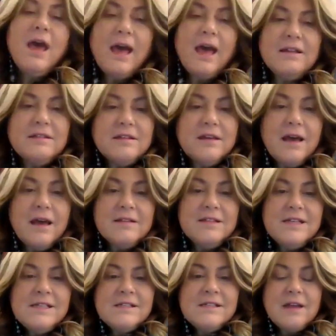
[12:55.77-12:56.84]
And
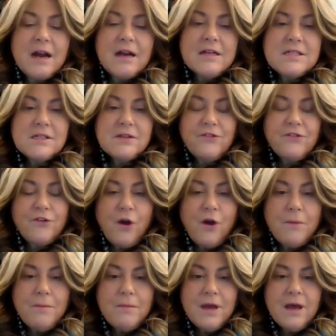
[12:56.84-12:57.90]
this starts
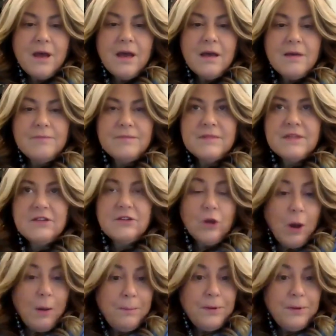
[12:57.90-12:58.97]
from the
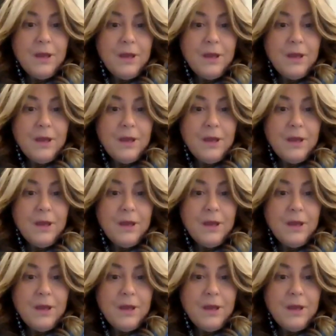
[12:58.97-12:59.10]
top,